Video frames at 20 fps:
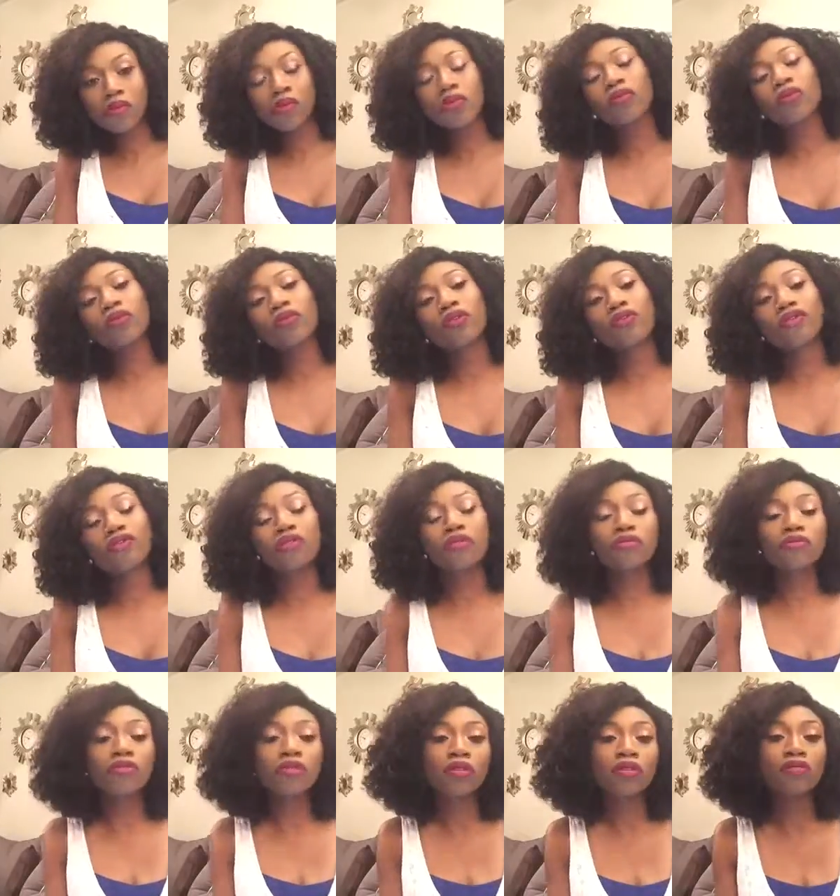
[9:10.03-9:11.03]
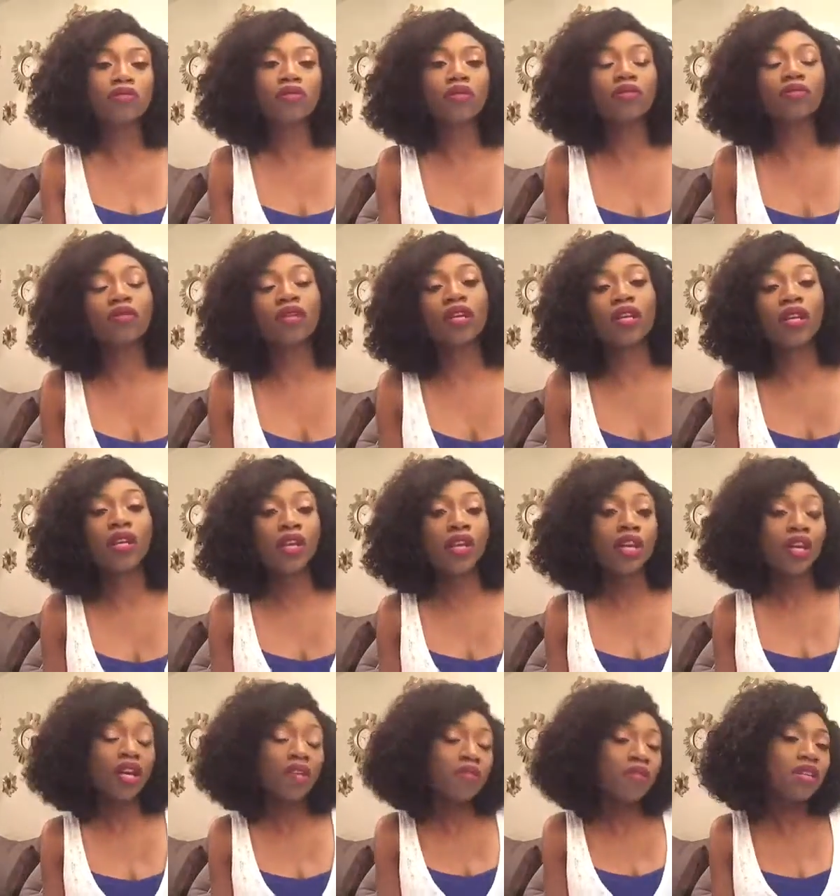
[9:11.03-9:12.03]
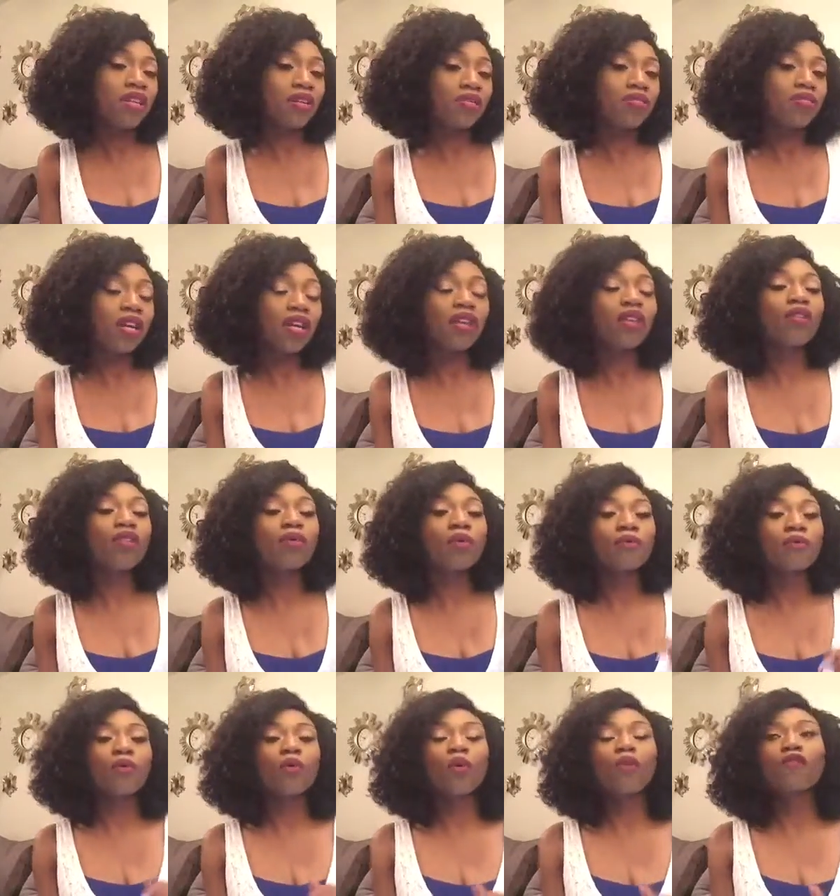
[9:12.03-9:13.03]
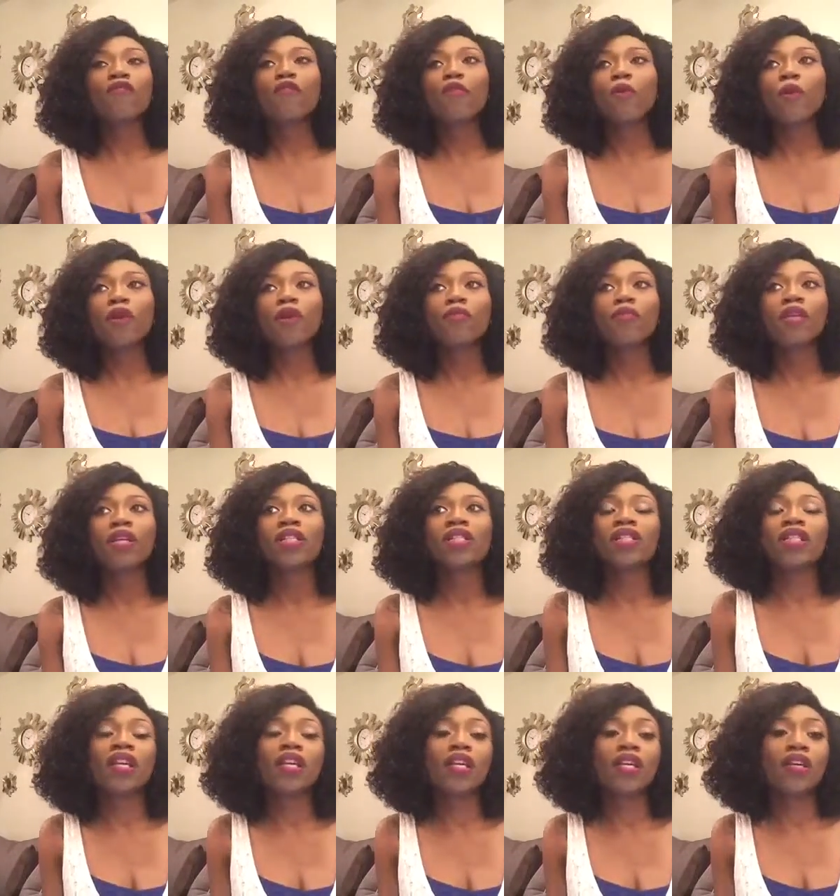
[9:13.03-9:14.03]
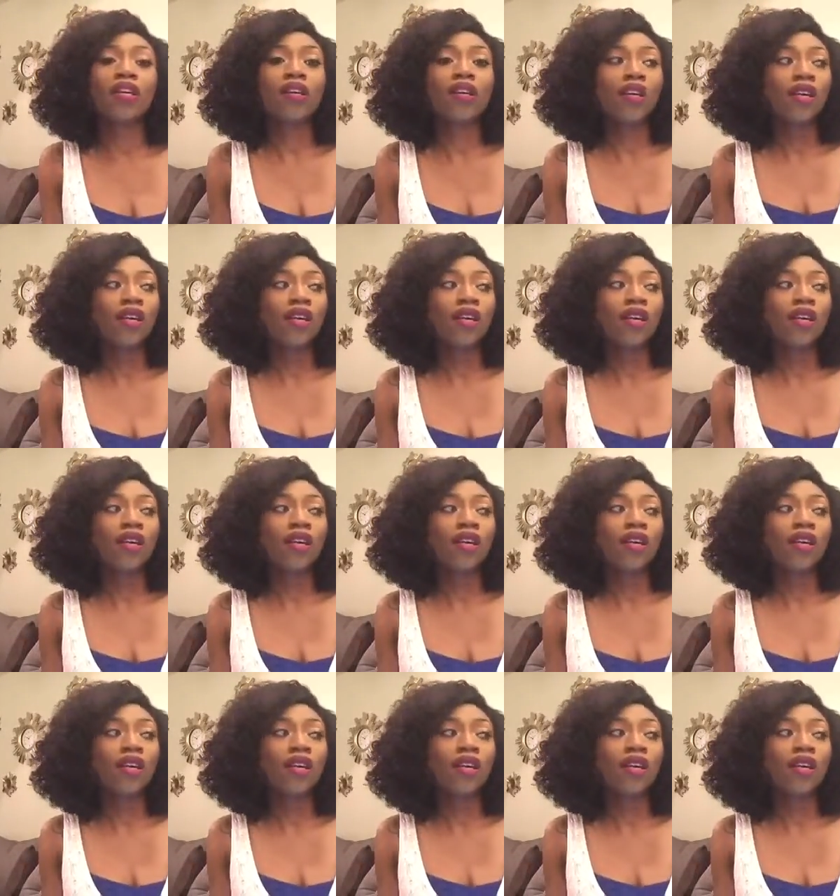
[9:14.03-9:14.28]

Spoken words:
Cool if you're using it 3 times a day. I mean, you get a little bit more for it, but it's like